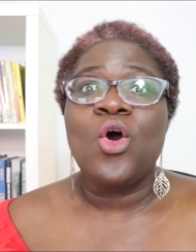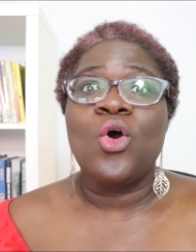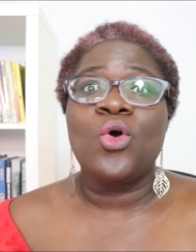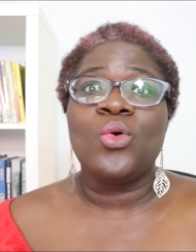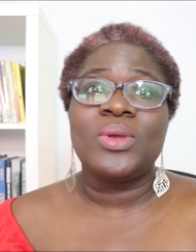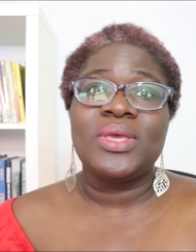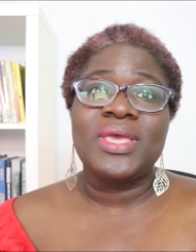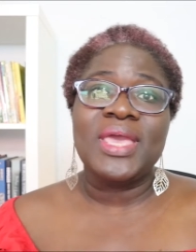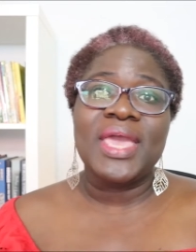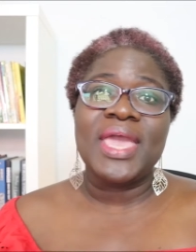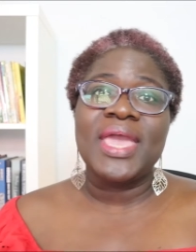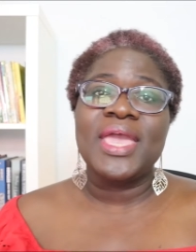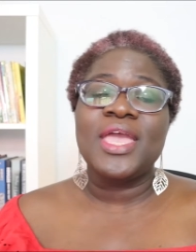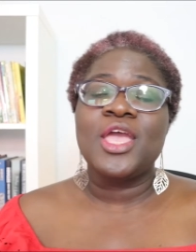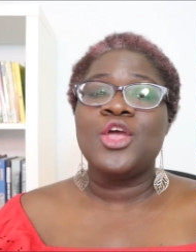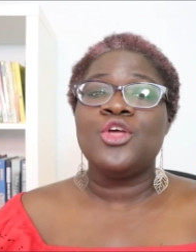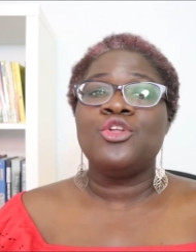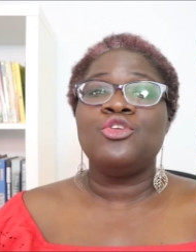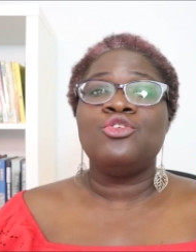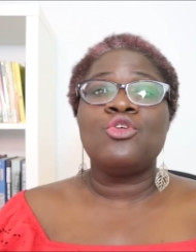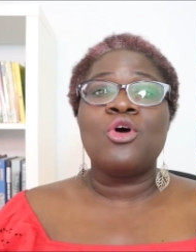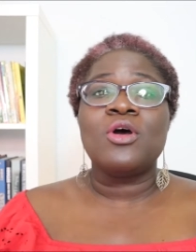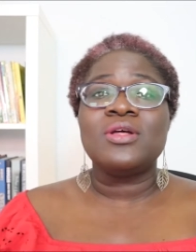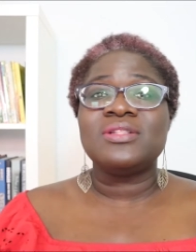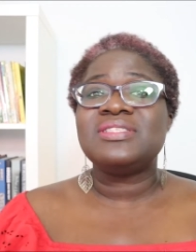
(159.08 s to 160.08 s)
okay,
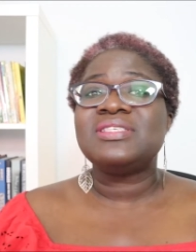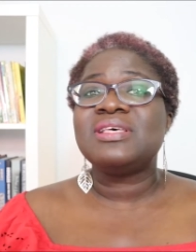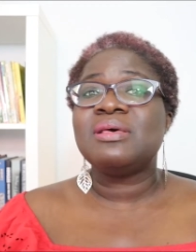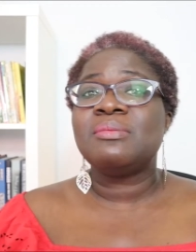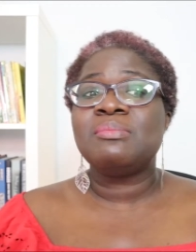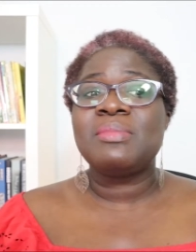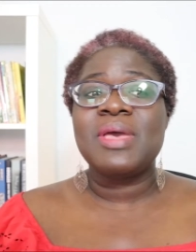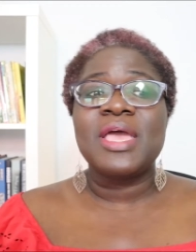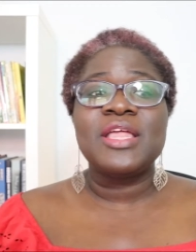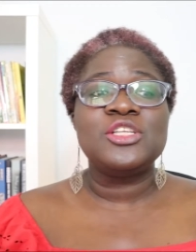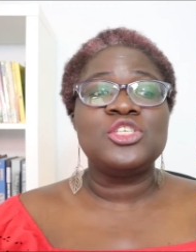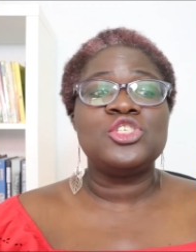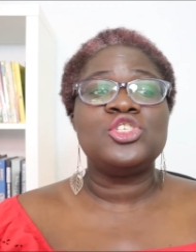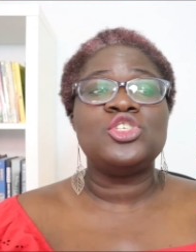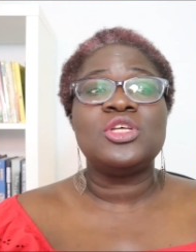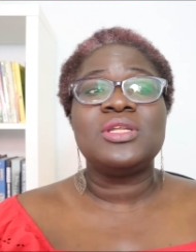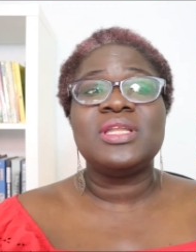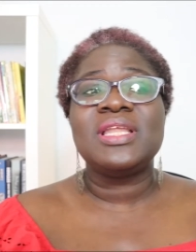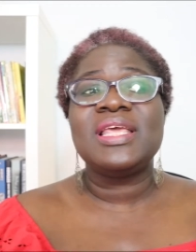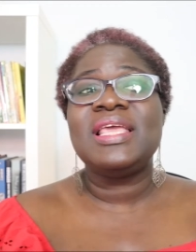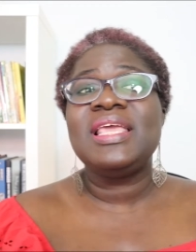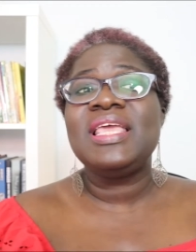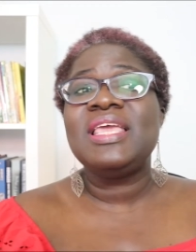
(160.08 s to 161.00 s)
not to mention